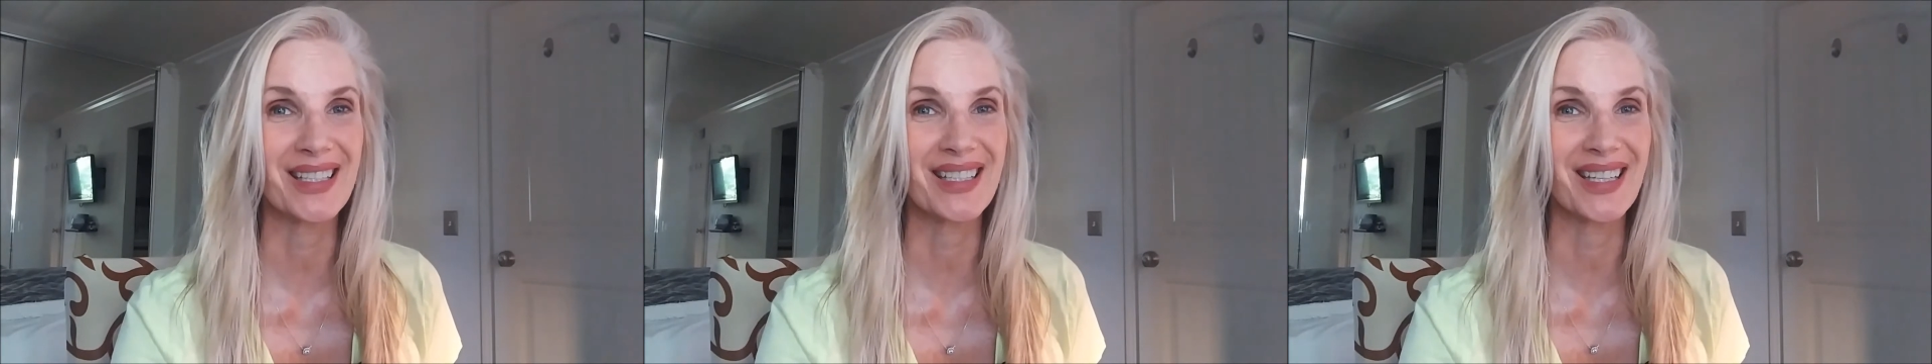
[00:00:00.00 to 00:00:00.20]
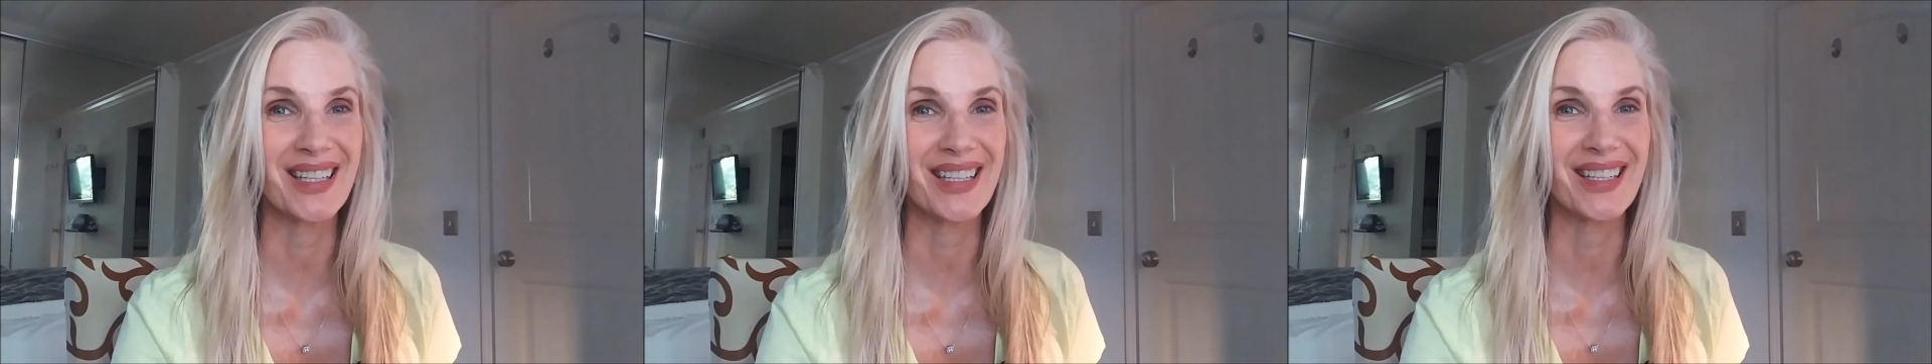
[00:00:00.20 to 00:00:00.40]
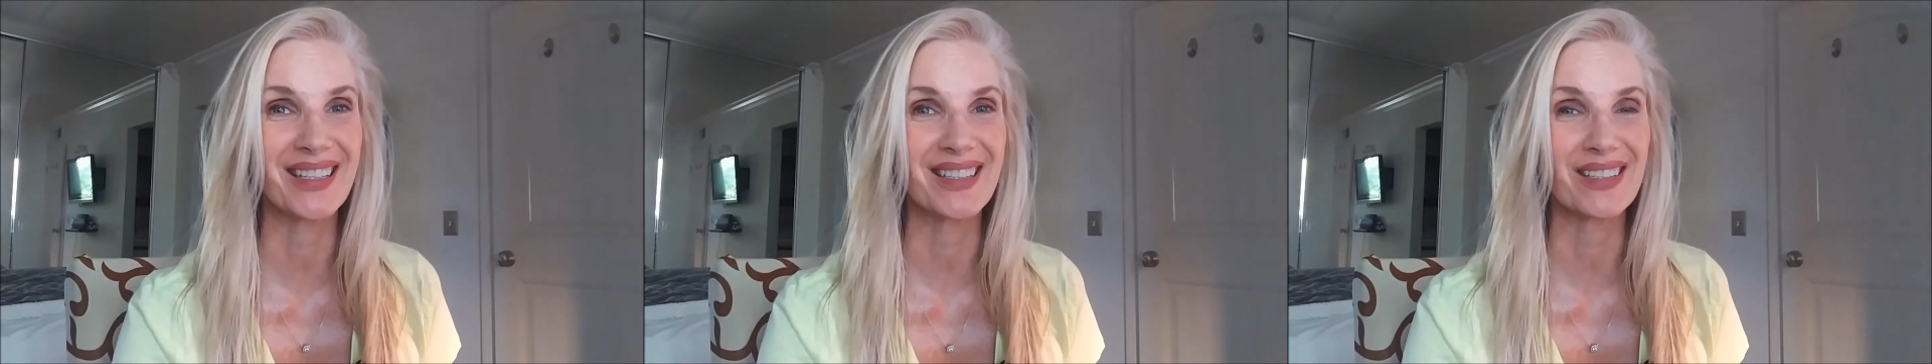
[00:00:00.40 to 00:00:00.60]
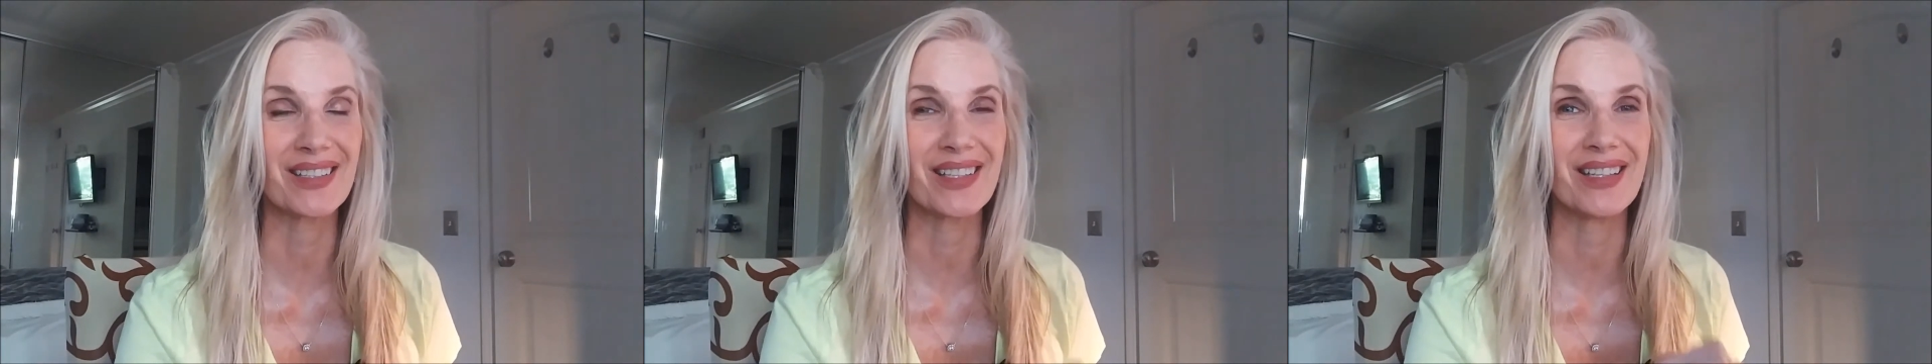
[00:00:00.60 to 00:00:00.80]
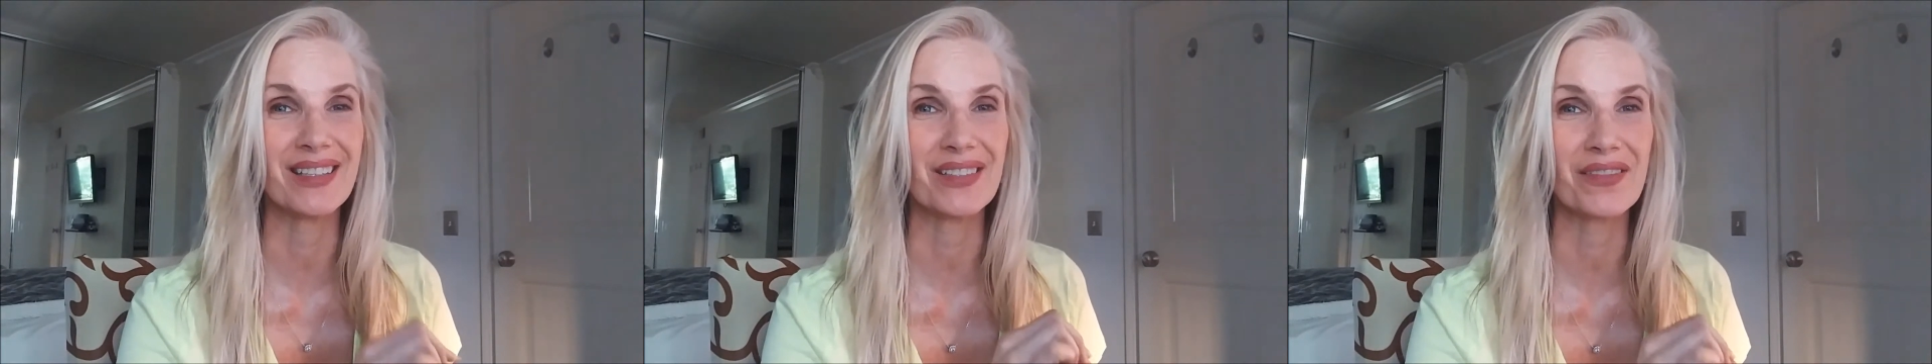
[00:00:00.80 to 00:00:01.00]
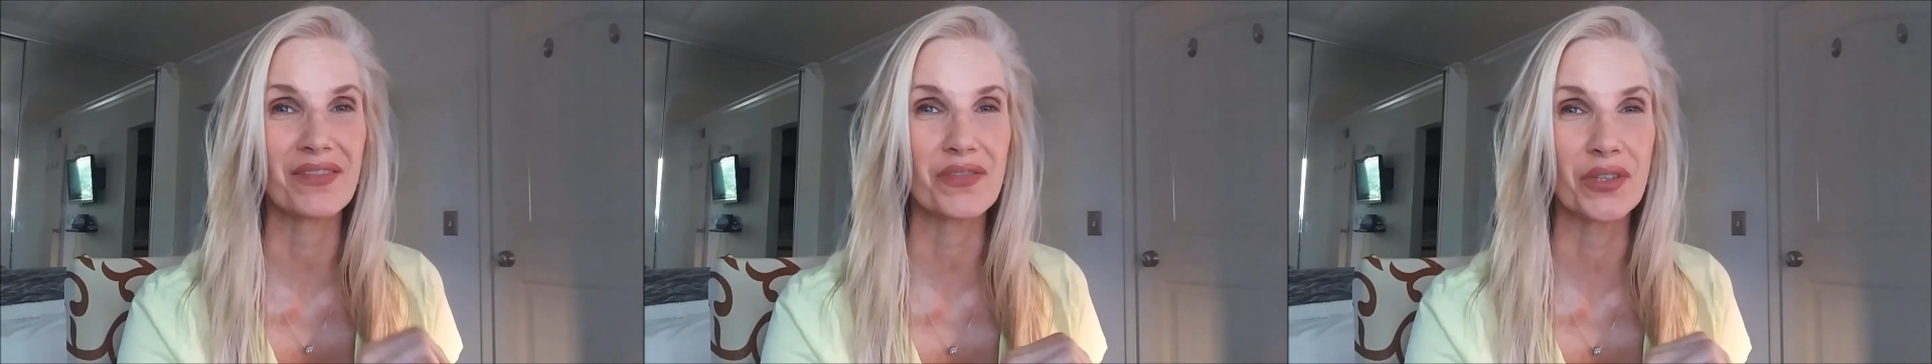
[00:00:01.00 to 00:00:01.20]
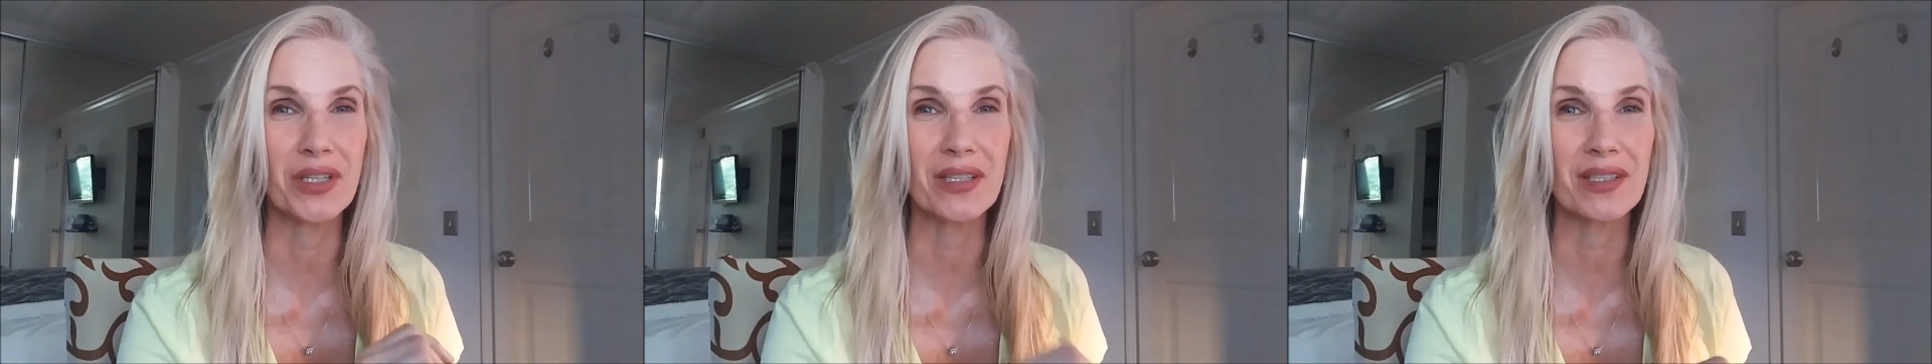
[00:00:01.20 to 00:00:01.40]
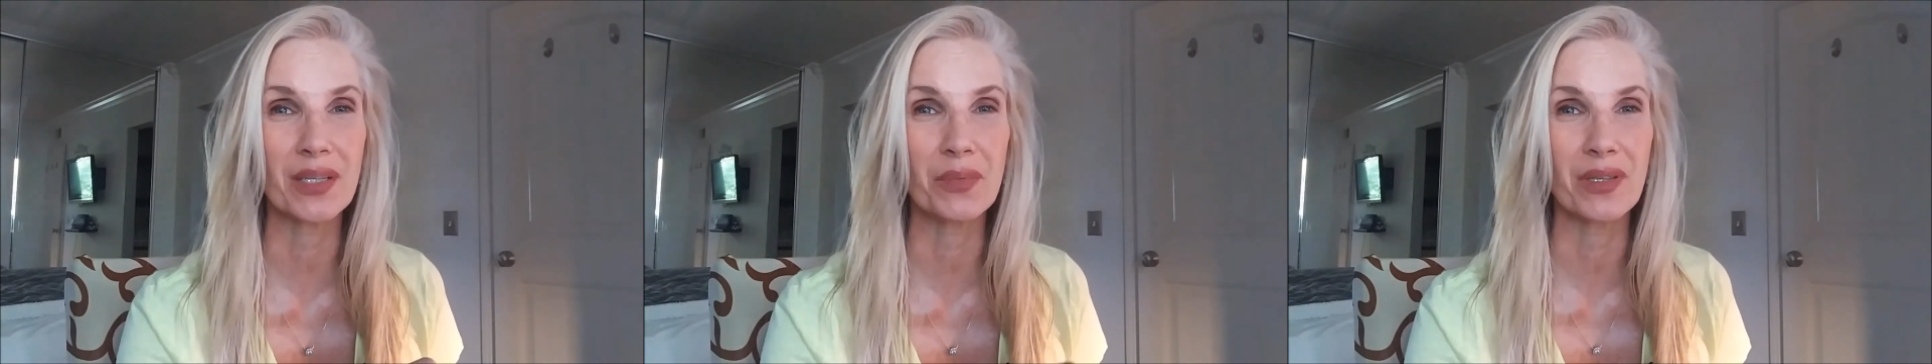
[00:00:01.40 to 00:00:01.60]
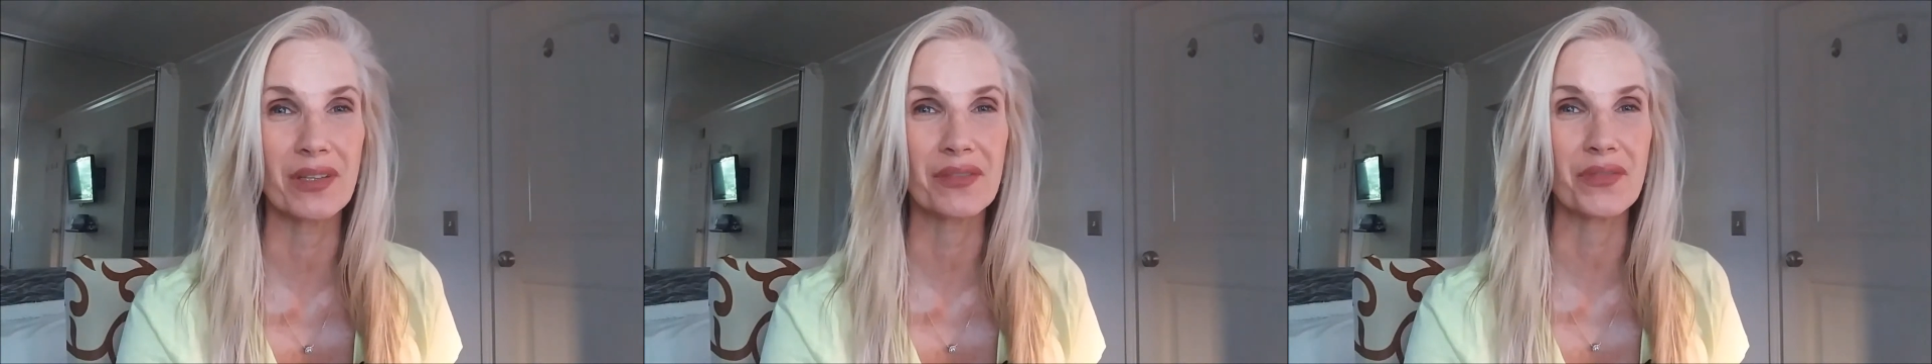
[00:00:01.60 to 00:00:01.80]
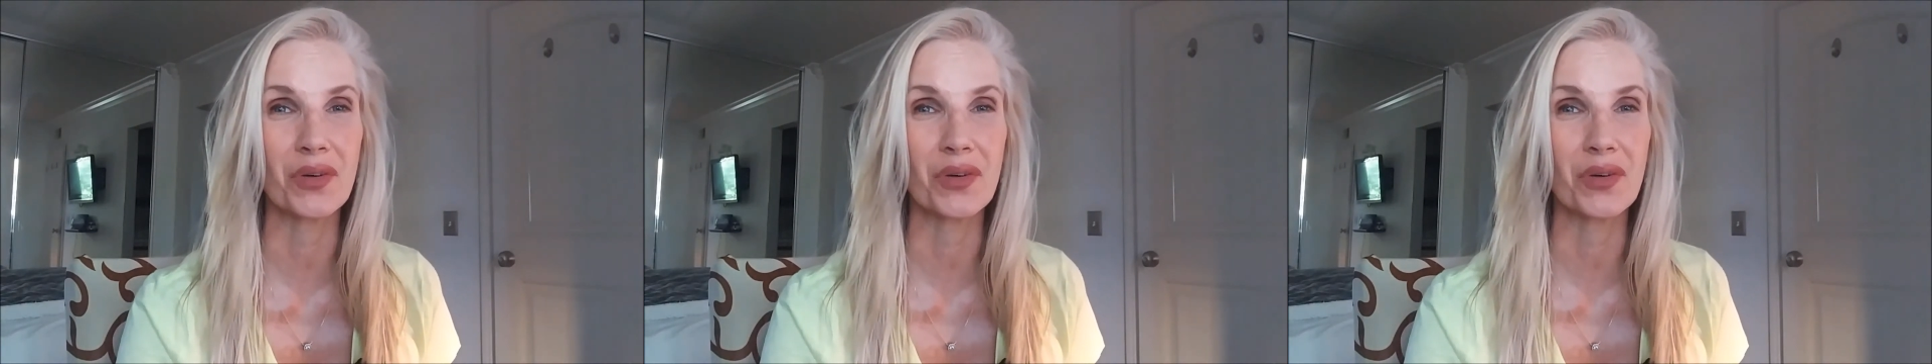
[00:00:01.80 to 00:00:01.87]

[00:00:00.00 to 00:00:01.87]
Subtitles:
and study it and freeze some of the